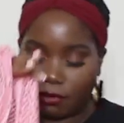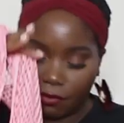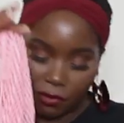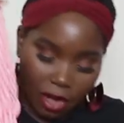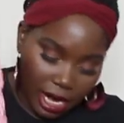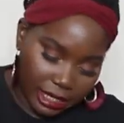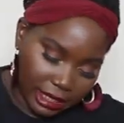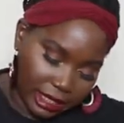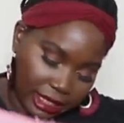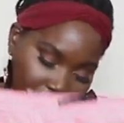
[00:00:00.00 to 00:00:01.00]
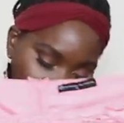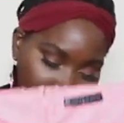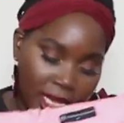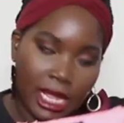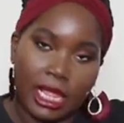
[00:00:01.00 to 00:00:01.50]
front.
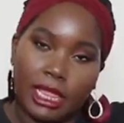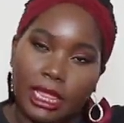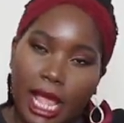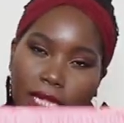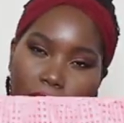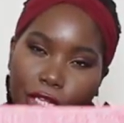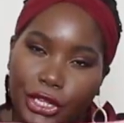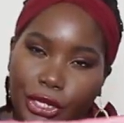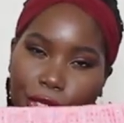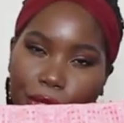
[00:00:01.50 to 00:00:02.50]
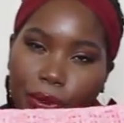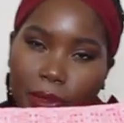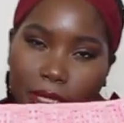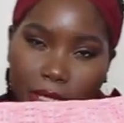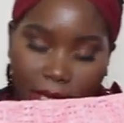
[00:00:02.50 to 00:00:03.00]
That's cute.